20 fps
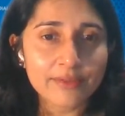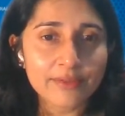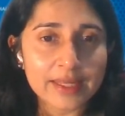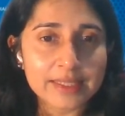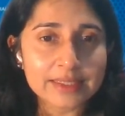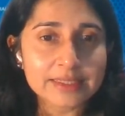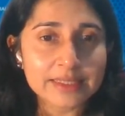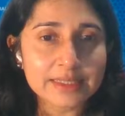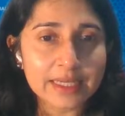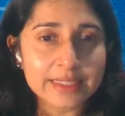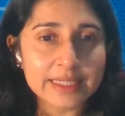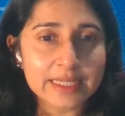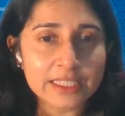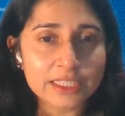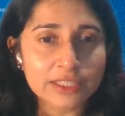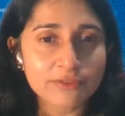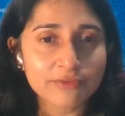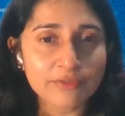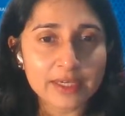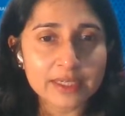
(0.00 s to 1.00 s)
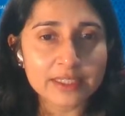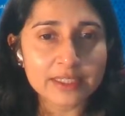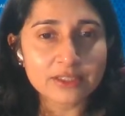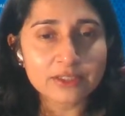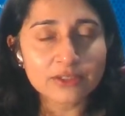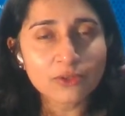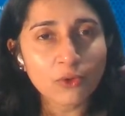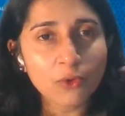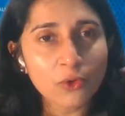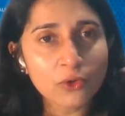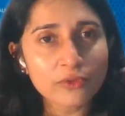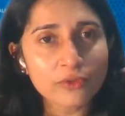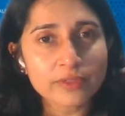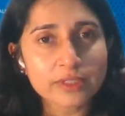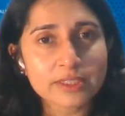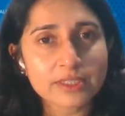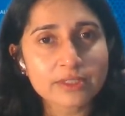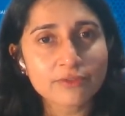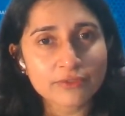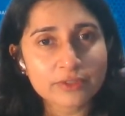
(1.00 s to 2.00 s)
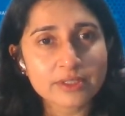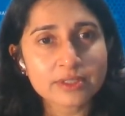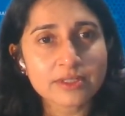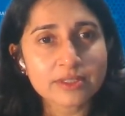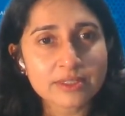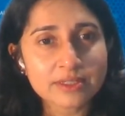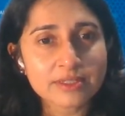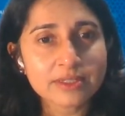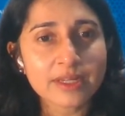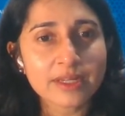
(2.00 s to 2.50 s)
that's identified all of the different